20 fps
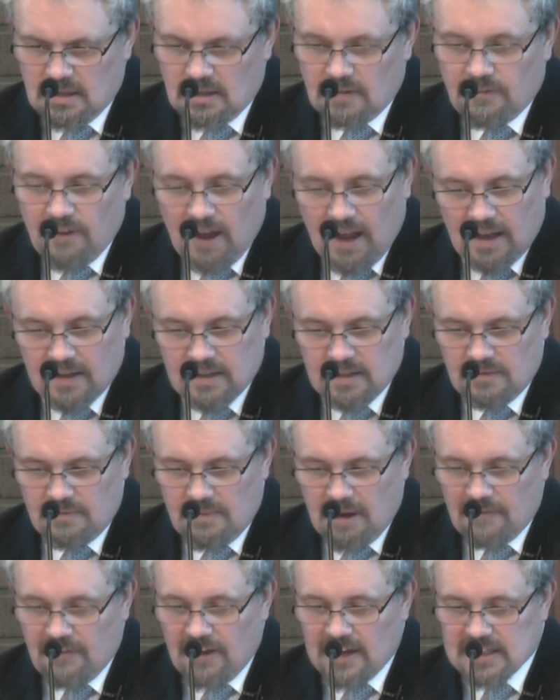The fat of
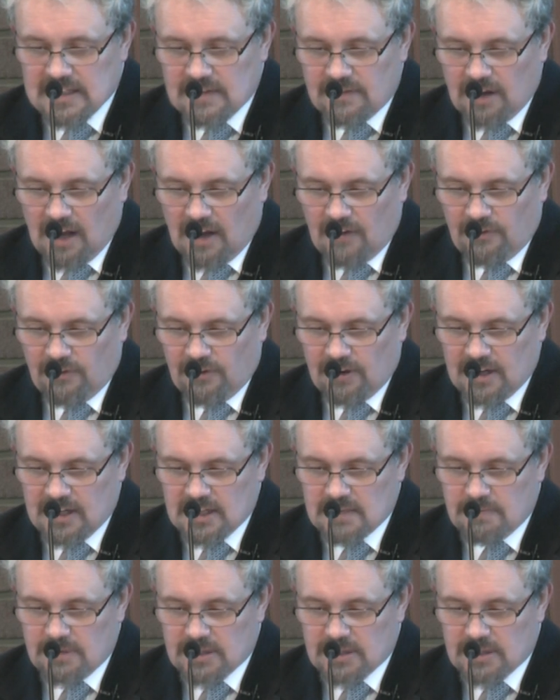my festival offerings